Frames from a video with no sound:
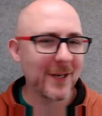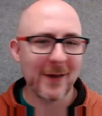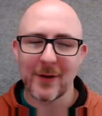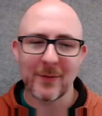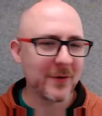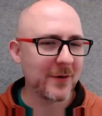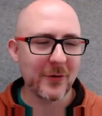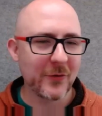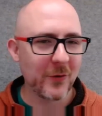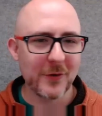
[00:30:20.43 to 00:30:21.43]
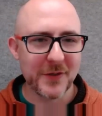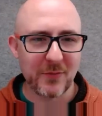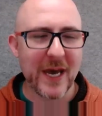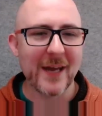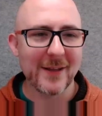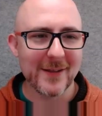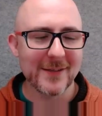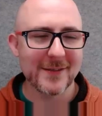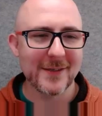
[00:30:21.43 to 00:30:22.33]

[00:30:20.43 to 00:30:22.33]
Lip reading: And I'm notoriously bad at this.